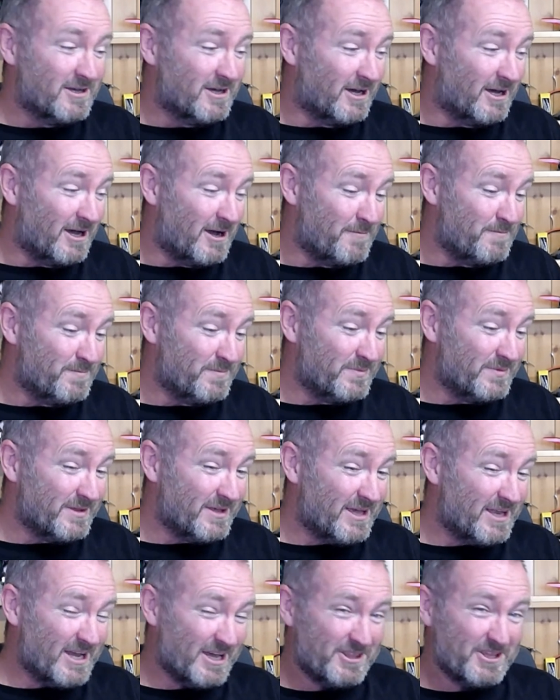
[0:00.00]
And
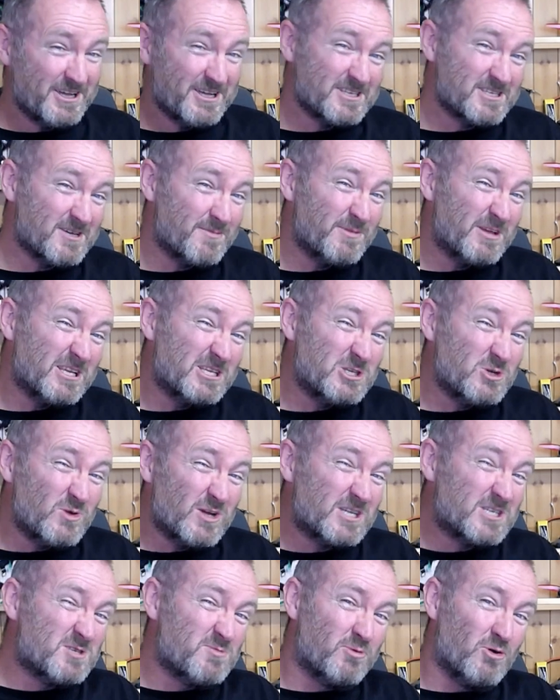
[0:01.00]
I think it's something to
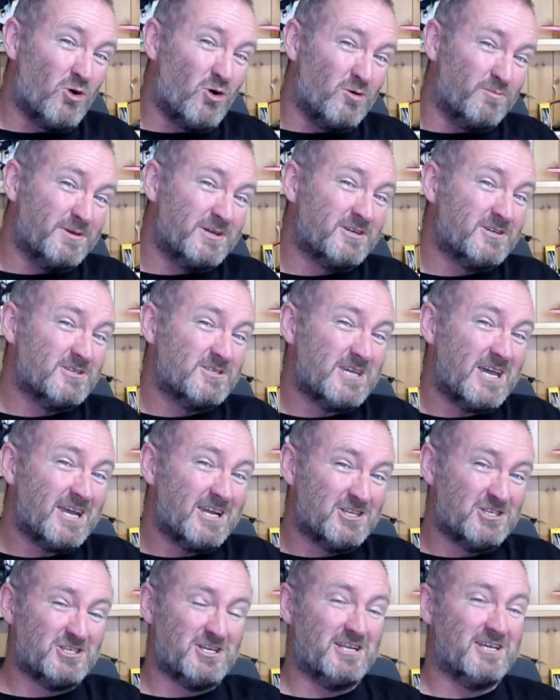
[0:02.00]
explore, because
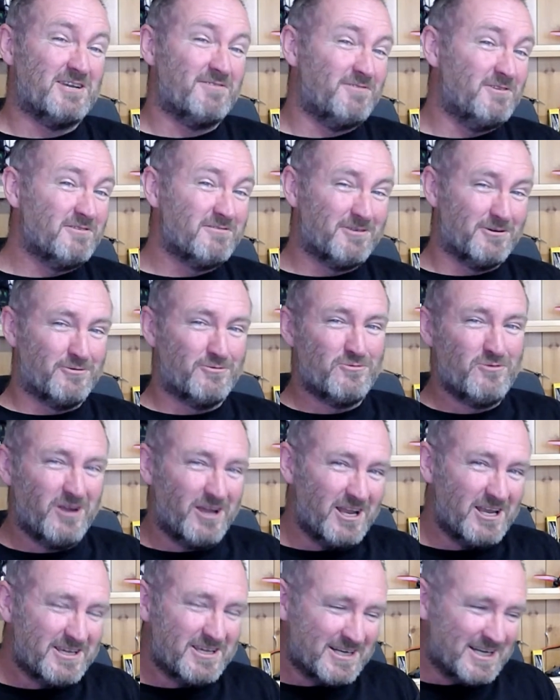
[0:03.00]
actually, if you've got a
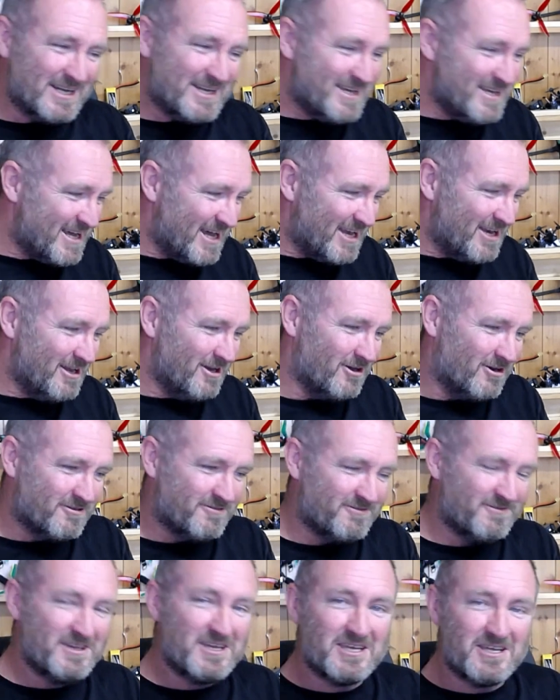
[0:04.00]
really clean analog
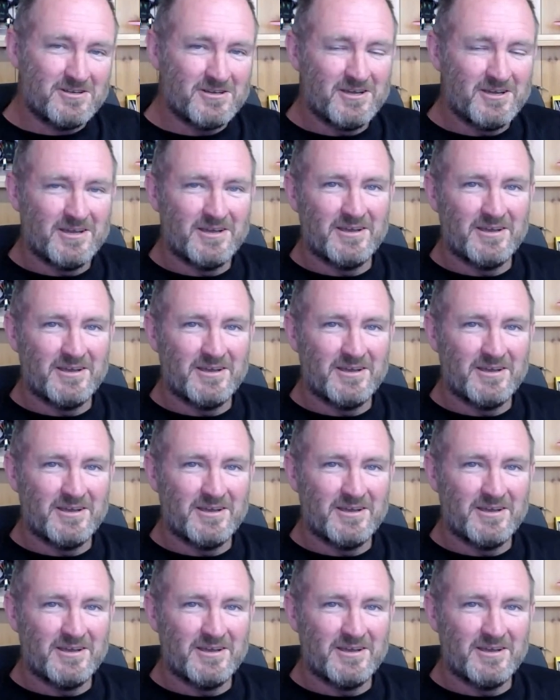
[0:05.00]
feed,